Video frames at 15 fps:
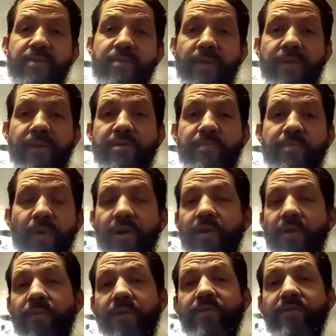whether it's
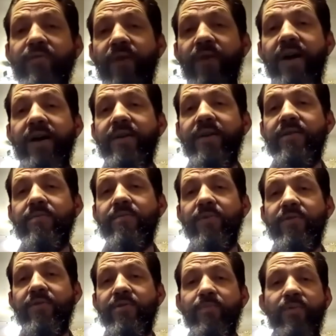bark, whether it's vines,
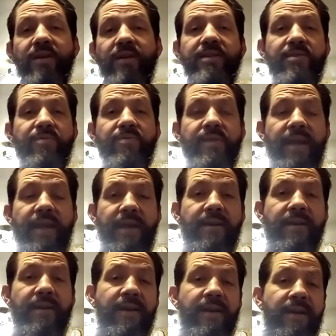whether it's processed rattan.